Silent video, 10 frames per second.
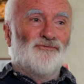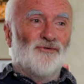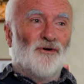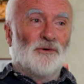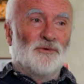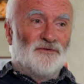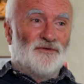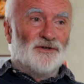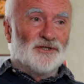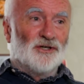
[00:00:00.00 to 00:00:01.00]
Roy was
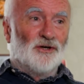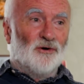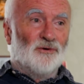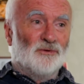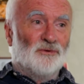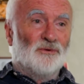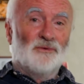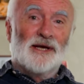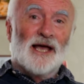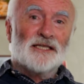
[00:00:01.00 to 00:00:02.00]
first to go
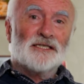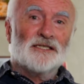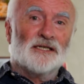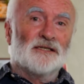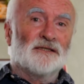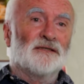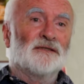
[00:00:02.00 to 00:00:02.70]
with cancer.